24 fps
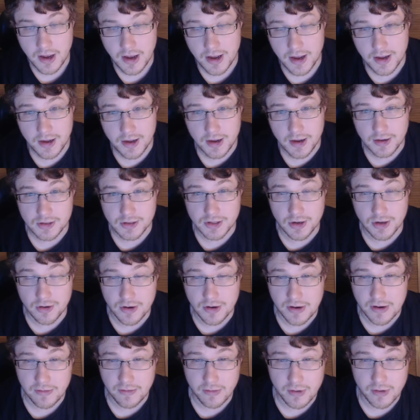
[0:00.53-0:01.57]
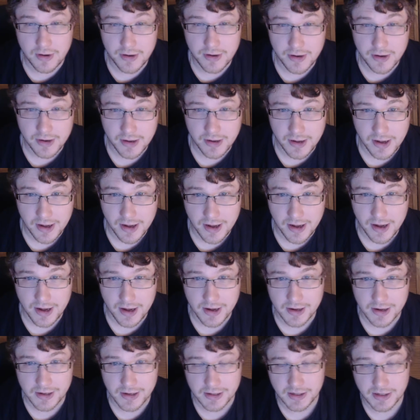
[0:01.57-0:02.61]
Hey, how's it going, everyone?
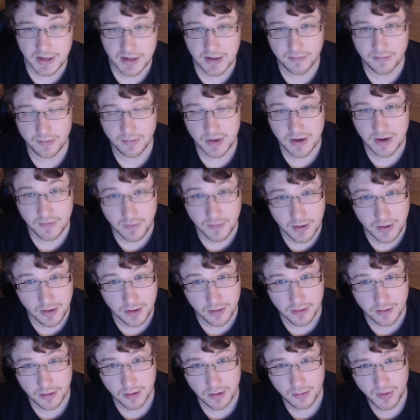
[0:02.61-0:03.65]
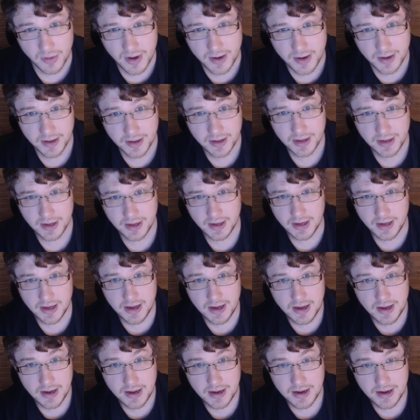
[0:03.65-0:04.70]
Haven't made a video in a little bit.
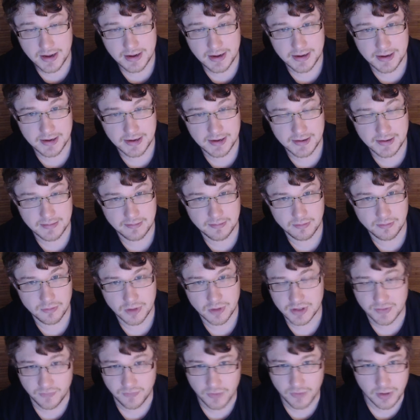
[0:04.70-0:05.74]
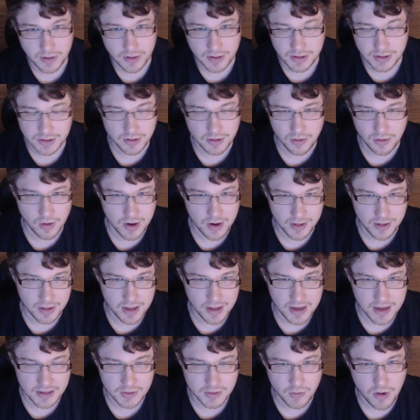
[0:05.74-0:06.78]
Wasn't feeling too great the
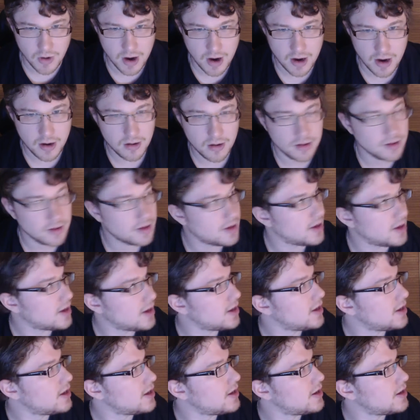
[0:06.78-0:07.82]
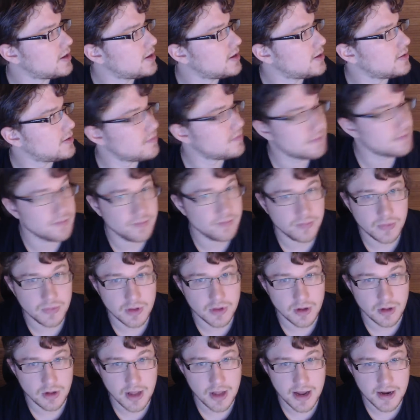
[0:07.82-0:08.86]
last while. The
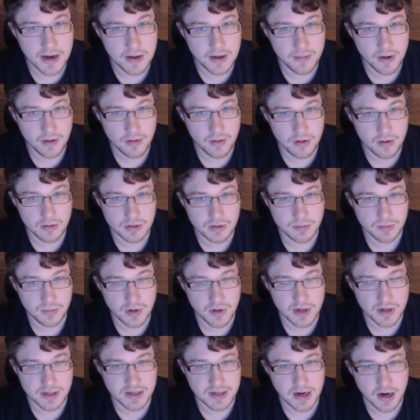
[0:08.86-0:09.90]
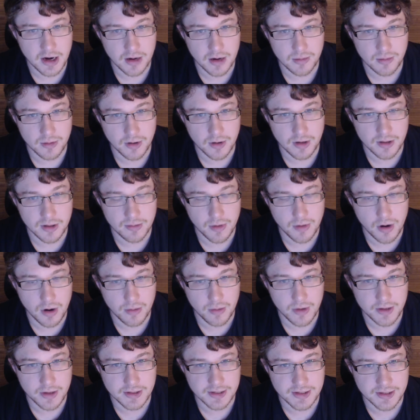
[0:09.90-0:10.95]
lighting in my room is pretty terrible at the
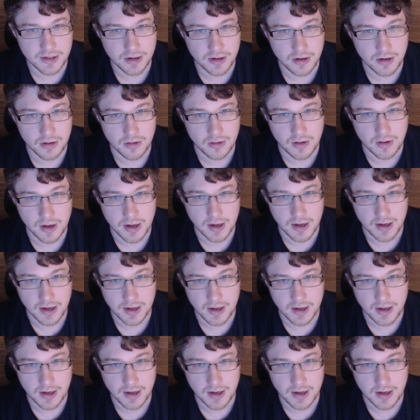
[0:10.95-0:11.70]
moment, so